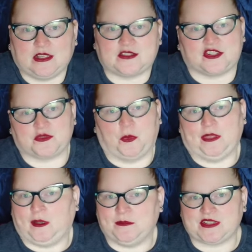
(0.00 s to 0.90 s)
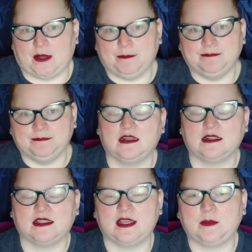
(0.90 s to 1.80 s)
just one lump sum.
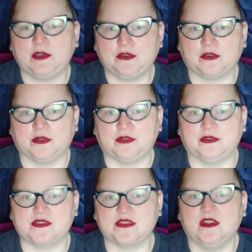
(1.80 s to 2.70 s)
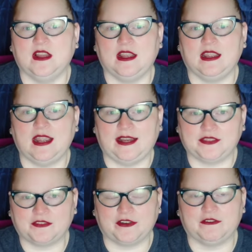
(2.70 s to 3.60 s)
Keeping your goals at the
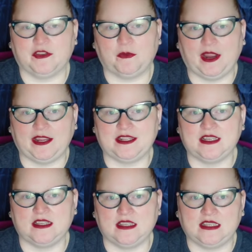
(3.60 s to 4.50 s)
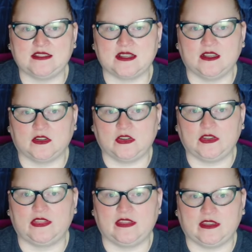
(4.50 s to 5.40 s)
front of your mind is a
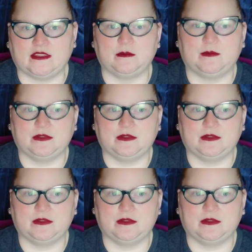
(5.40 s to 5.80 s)
good thing,